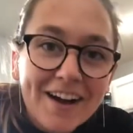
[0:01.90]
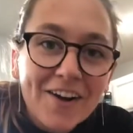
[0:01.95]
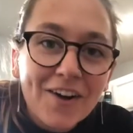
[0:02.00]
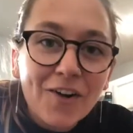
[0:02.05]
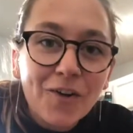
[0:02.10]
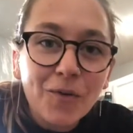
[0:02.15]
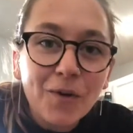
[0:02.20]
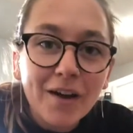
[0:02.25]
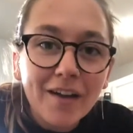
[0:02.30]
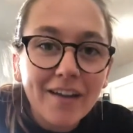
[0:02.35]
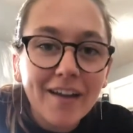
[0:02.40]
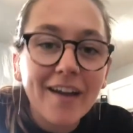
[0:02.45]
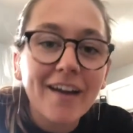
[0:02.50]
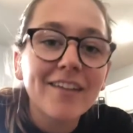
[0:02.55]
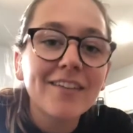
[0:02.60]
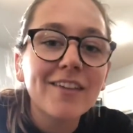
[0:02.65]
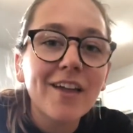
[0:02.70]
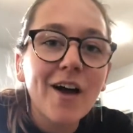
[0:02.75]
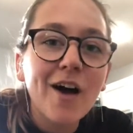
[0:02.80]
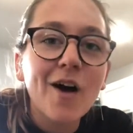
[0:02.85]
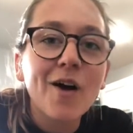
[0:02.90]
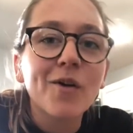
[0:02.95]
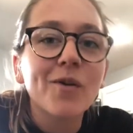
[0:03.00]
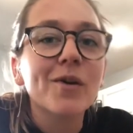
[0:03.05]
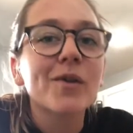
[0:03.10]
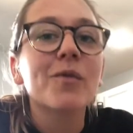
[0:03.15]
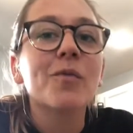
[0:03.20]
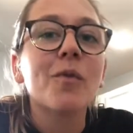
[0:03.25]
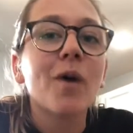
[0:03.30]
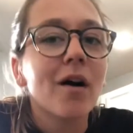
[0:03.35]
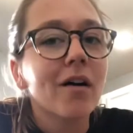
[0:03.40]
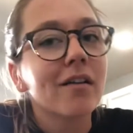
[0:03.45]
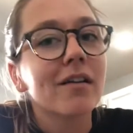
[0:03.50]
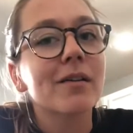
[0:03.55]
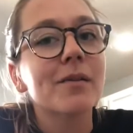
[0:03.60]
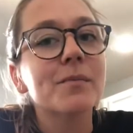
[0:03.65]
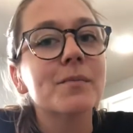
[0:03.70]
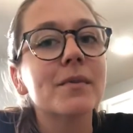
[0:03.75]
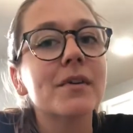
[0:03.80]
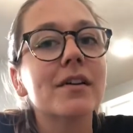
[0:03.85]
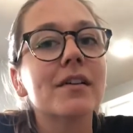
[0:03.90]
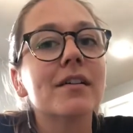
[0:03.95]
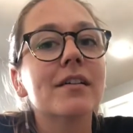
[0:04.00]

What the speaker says: Well, hello and welcome